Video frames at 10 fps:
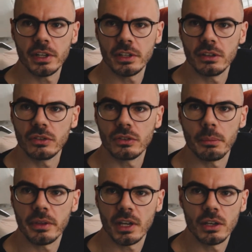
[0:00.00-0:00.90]
it is
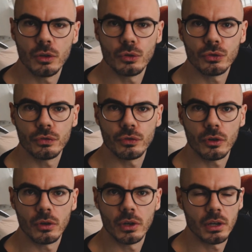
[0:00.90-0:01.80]
something I used
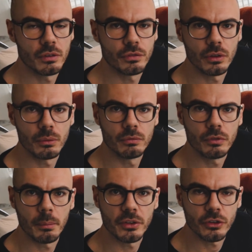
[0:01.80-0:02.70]
for
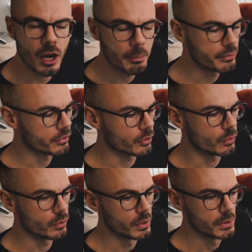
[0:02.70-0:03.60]
my job,
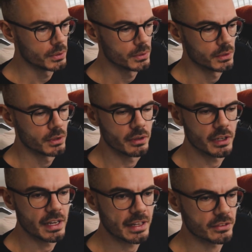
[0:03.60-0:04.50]
so
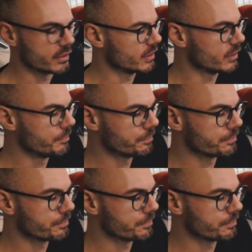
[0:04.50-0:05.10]
they had still